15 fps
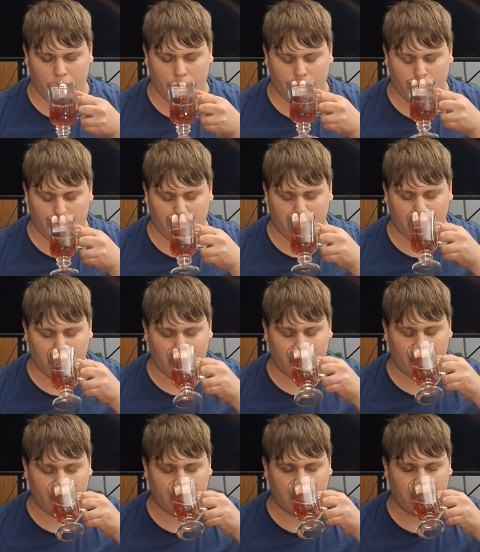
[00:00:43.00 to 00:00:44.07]

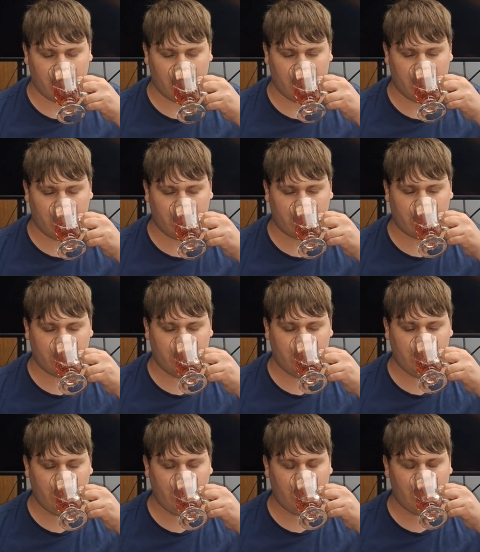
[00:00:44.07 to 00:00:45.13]

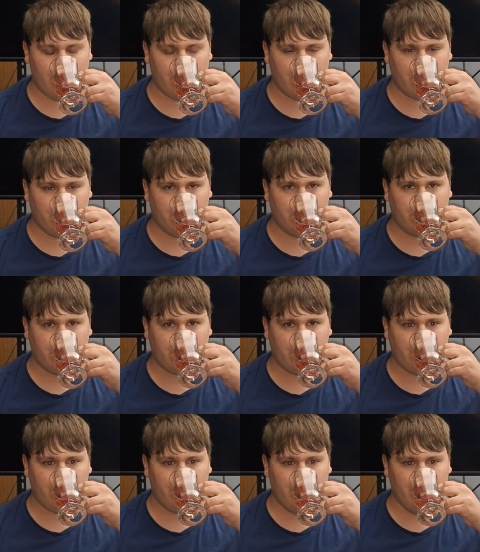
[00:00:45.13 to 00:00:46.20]

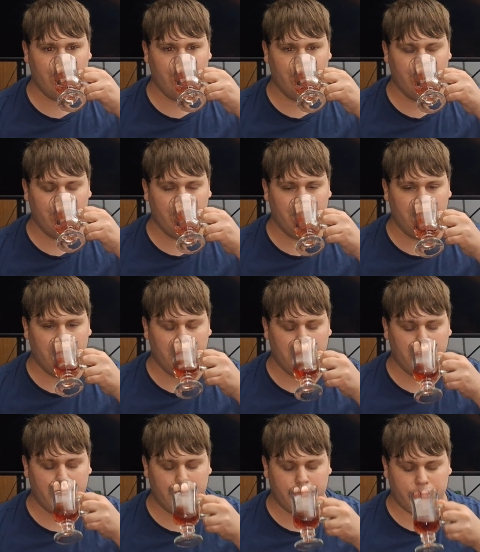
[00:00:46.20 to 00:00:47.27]

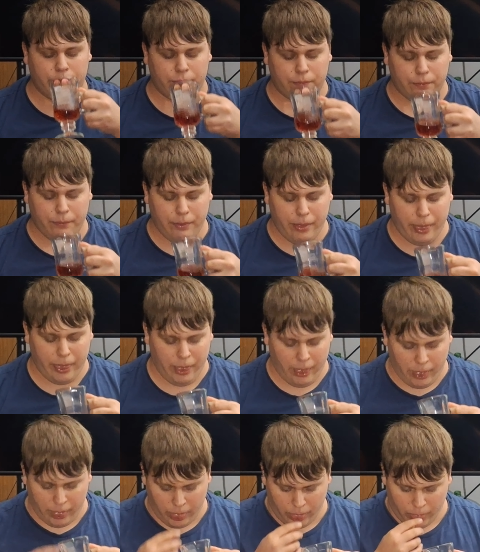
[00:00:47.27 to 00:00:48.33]

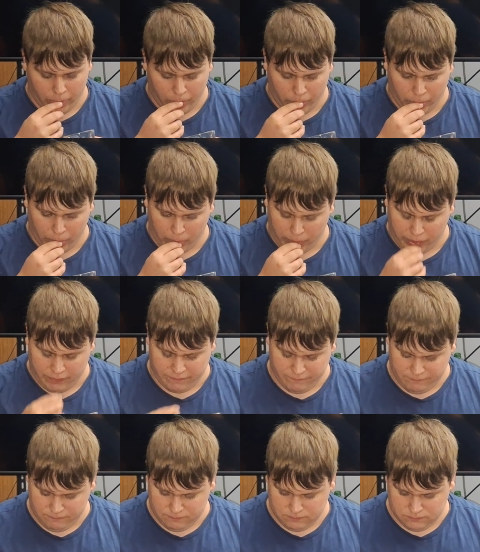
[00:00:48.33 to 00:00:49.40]

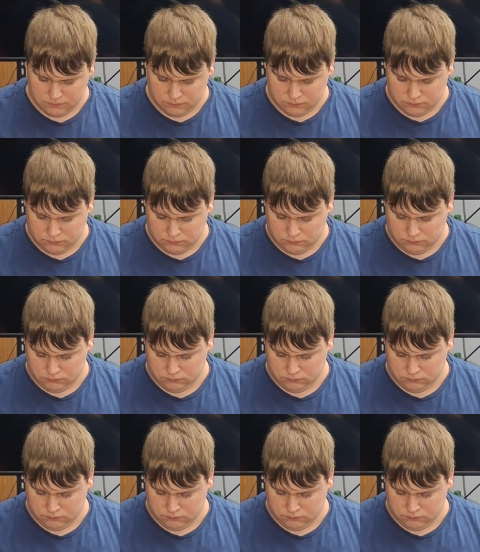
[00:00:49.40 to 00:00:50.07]
Nobody speaks.